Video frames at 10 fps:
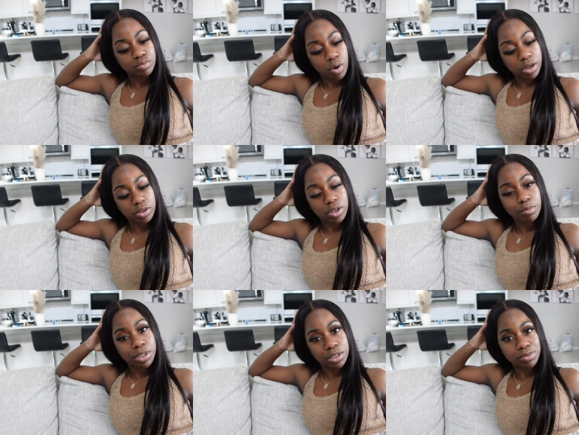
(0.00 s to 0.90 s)
work on
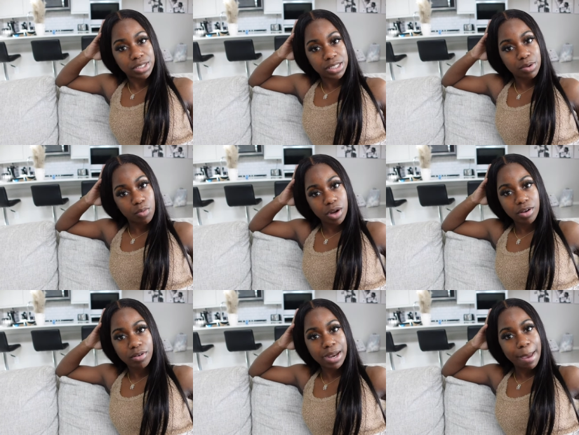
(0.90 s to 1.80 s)
them glutes,
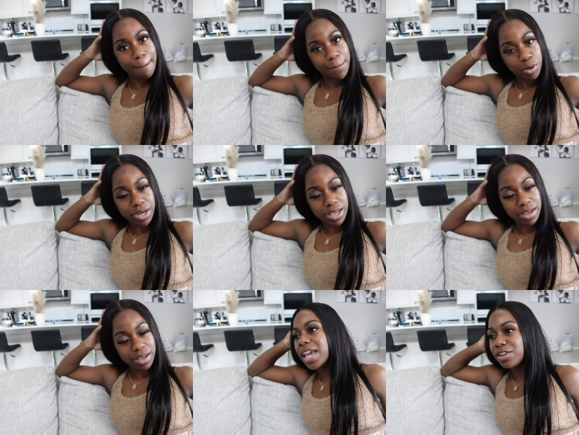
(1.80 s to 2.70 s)
work on that booty.
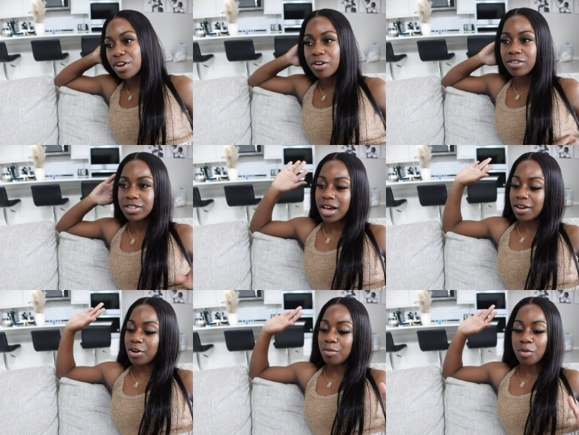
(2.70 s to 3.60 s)
And you know,
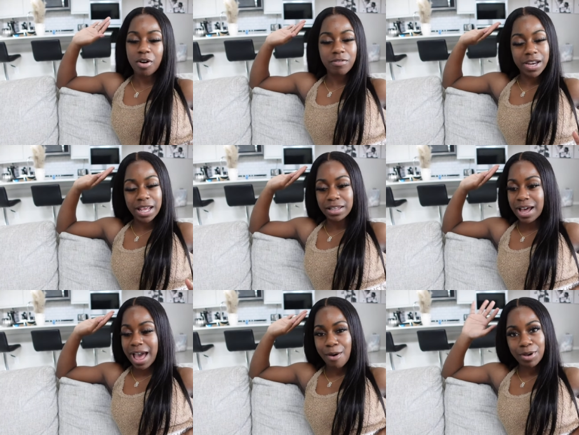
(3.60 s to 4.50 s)
y'all know I'm going for that
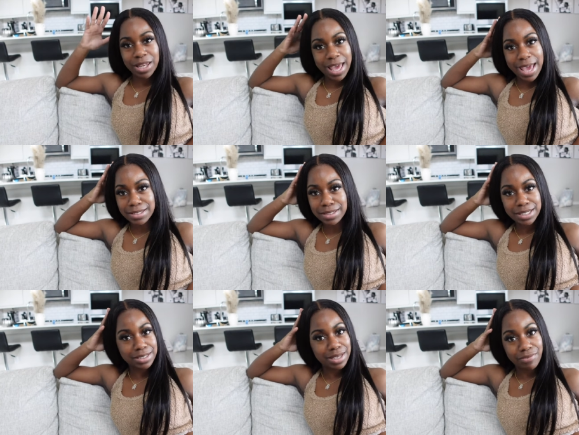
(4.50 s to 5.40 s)
little hourglass.
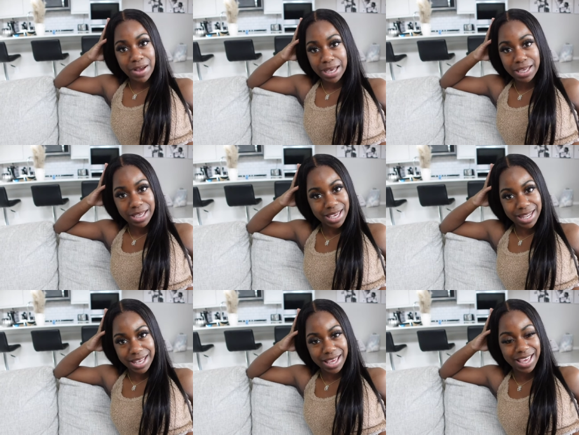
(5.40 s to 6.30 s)
Let's see if I can
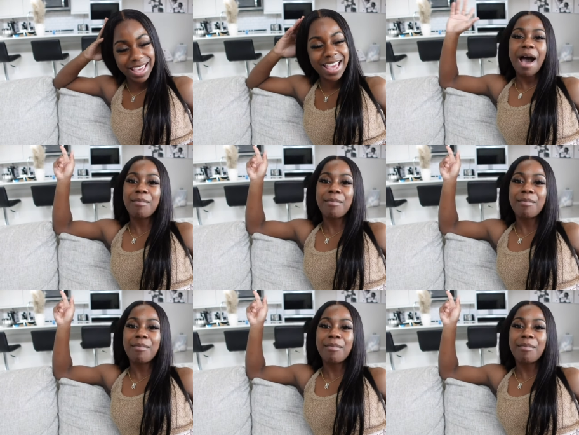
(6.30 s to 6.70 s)
get it.